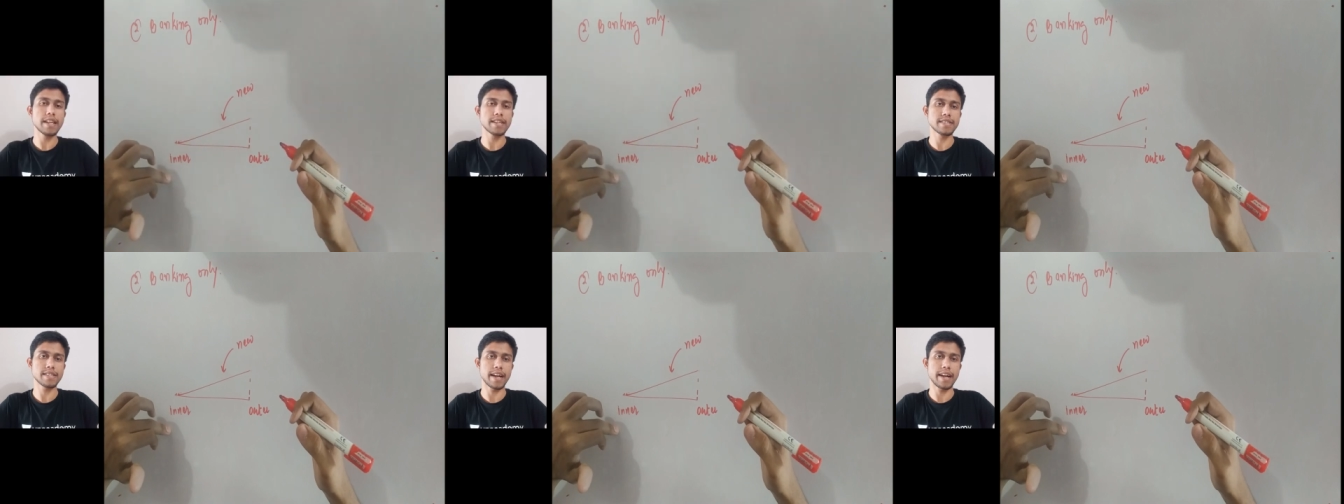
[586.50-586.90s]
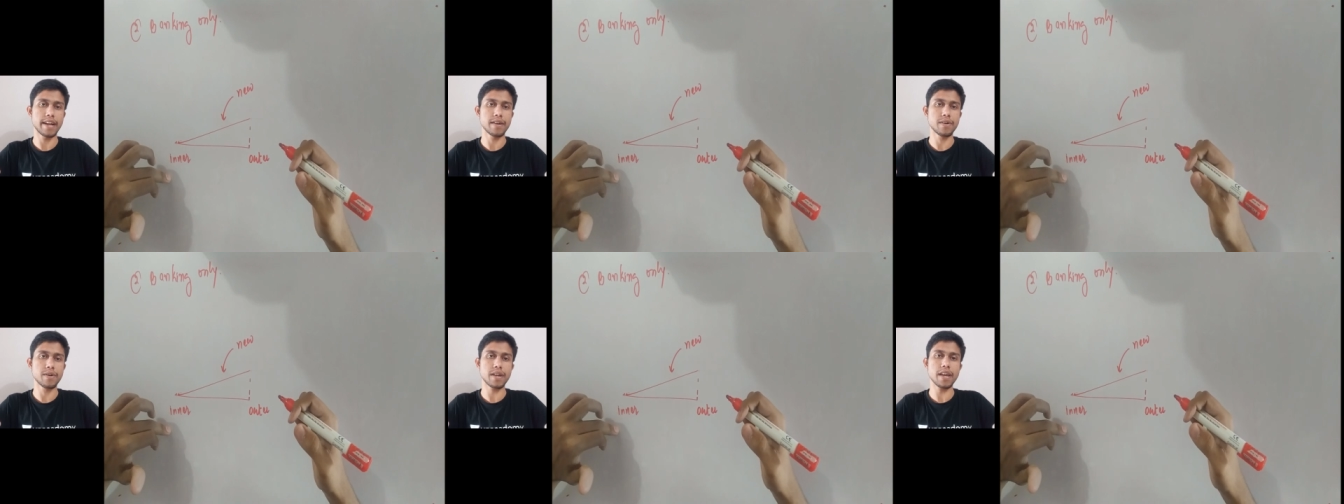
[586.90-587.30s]
side.
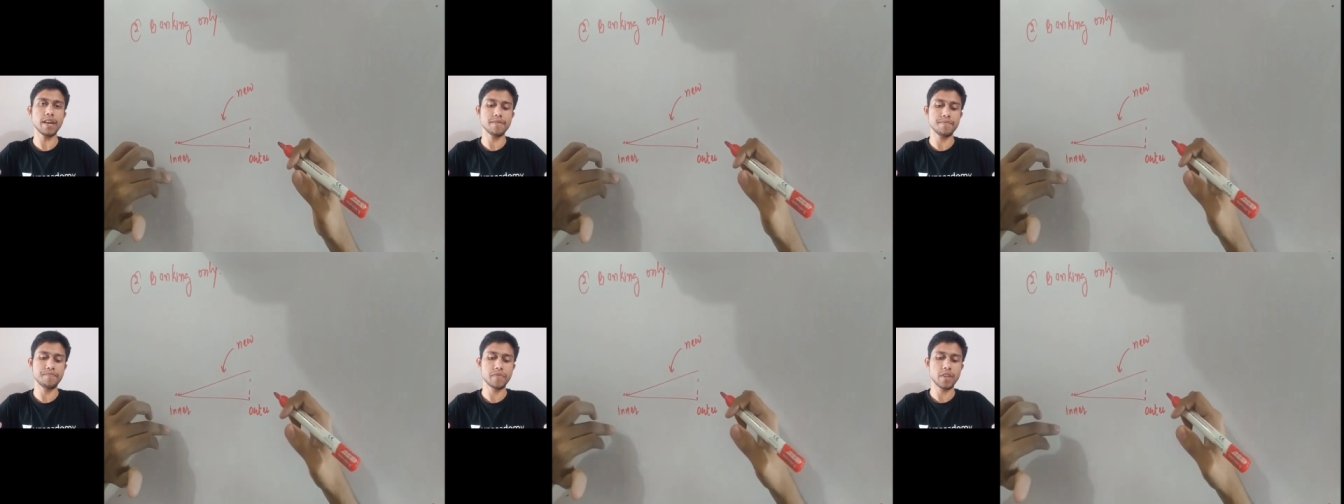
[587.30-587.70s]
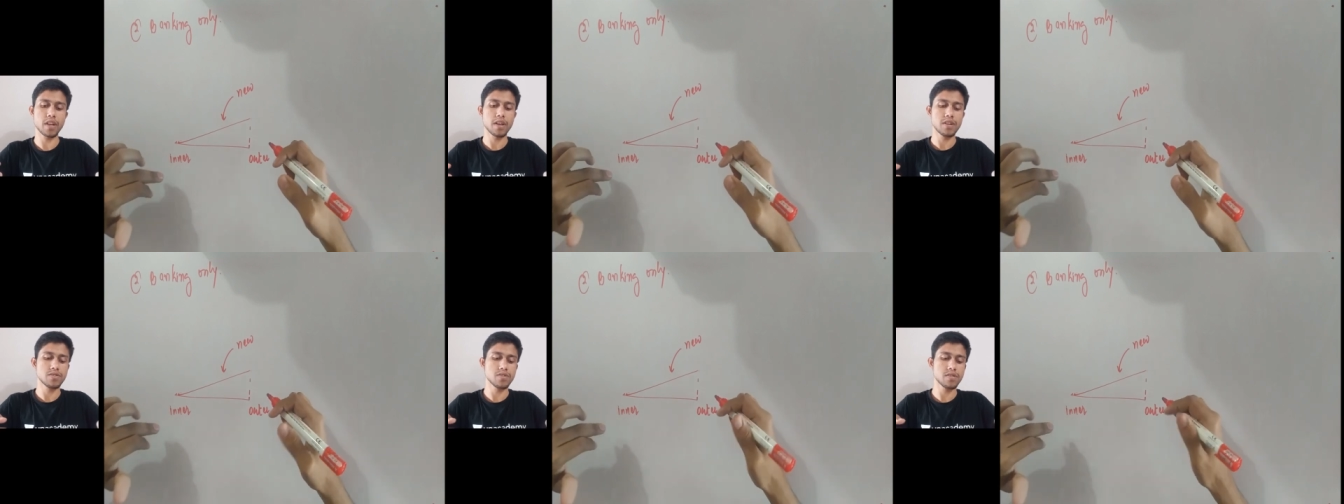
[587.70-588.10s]
Okay,
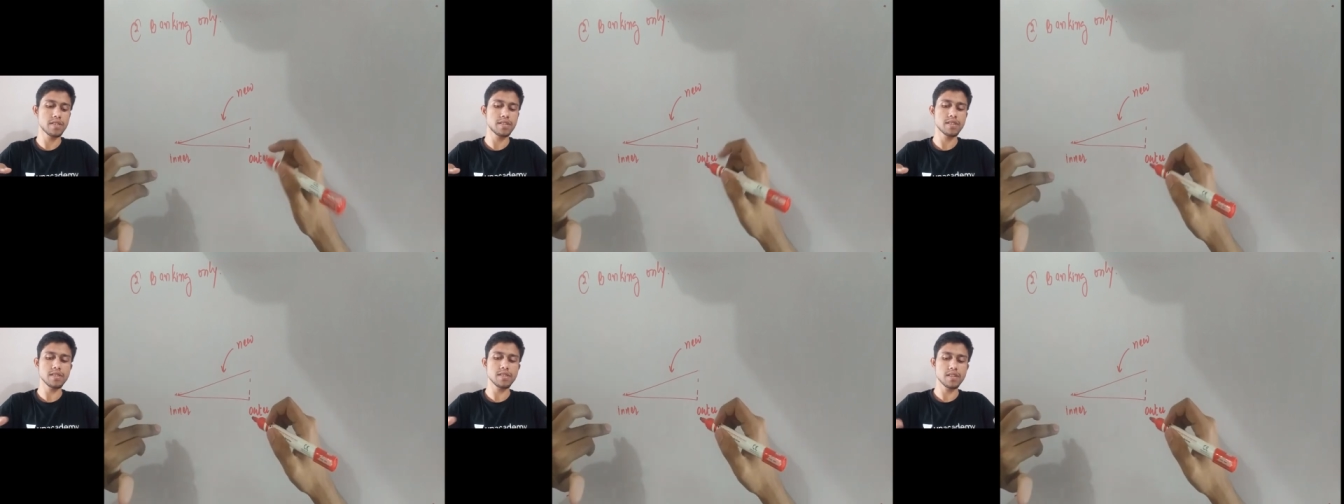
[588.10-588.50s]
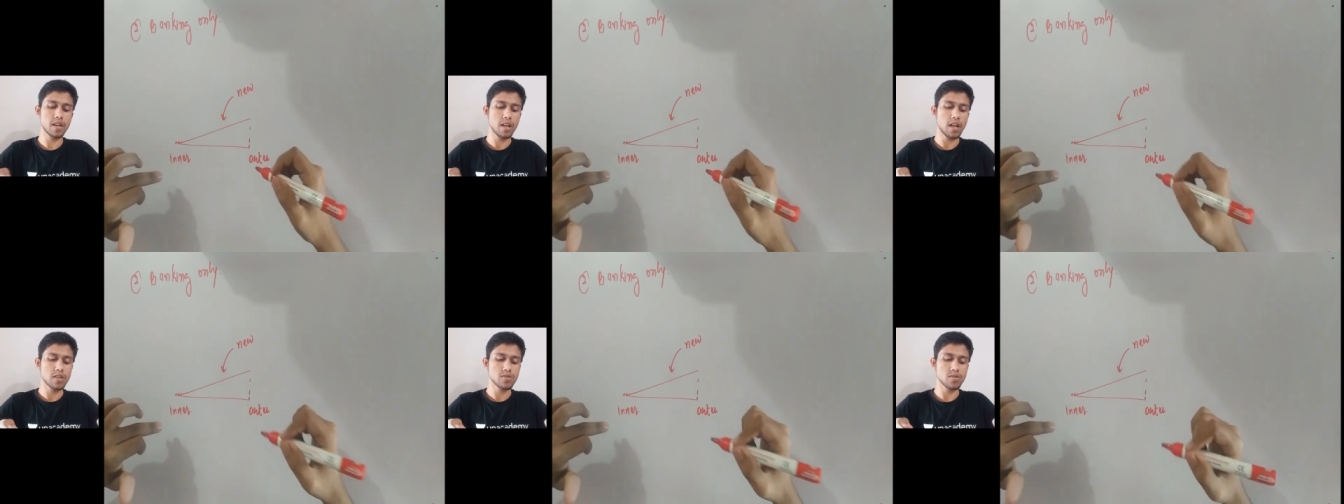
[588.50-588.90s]
so
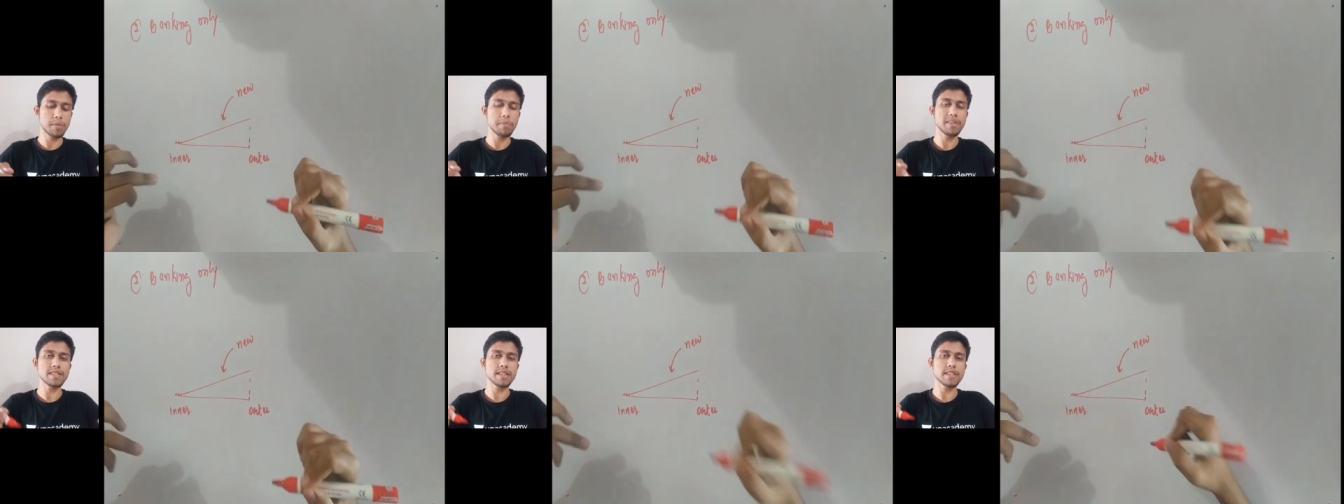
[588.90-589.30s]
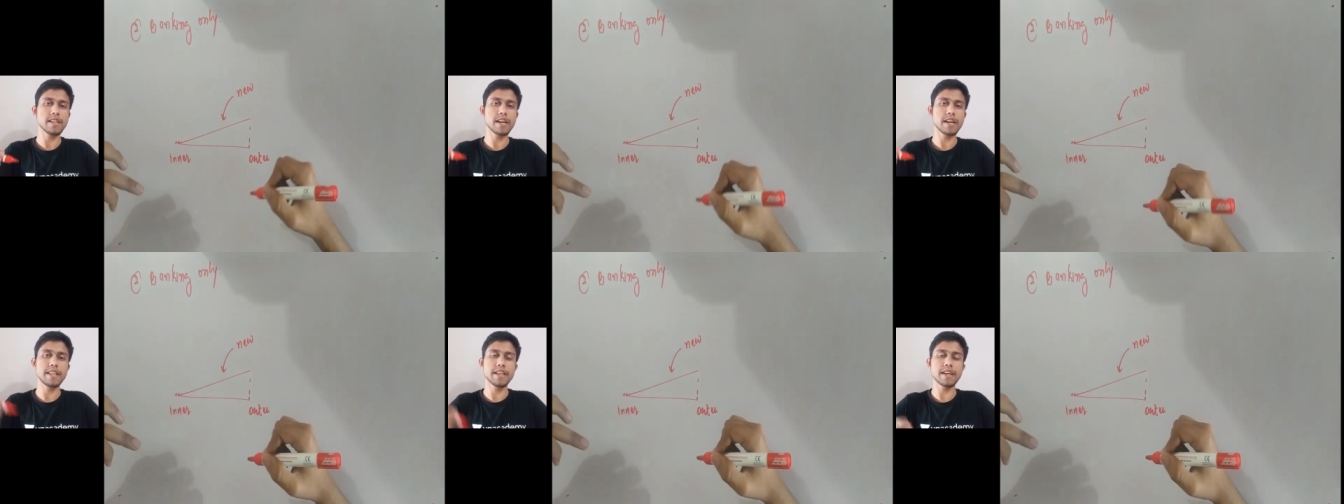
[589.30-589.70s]
that means the
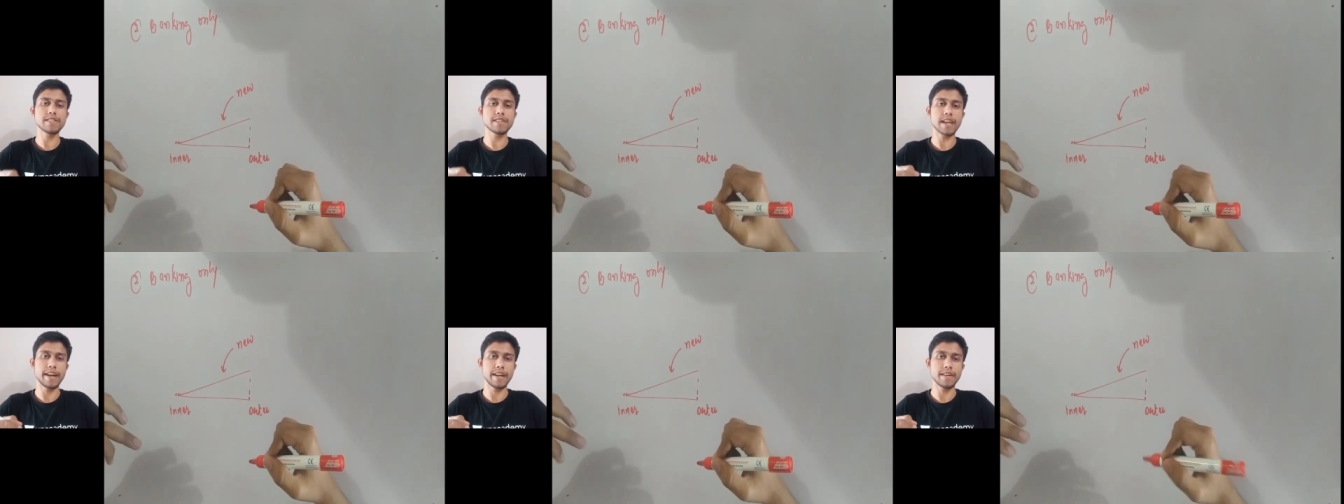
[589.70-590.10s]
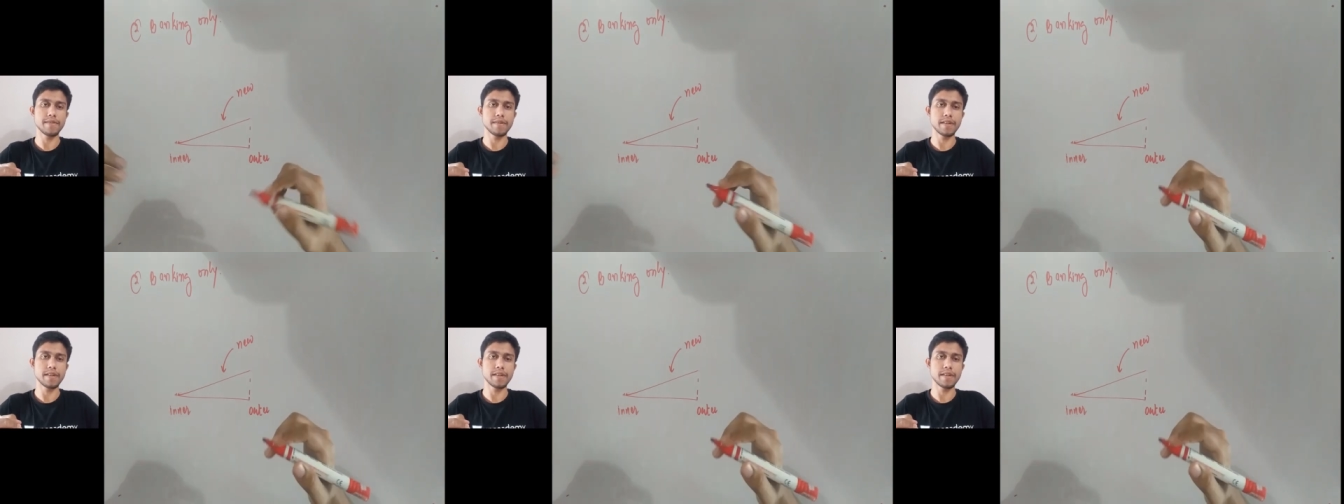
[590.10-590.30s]
inner side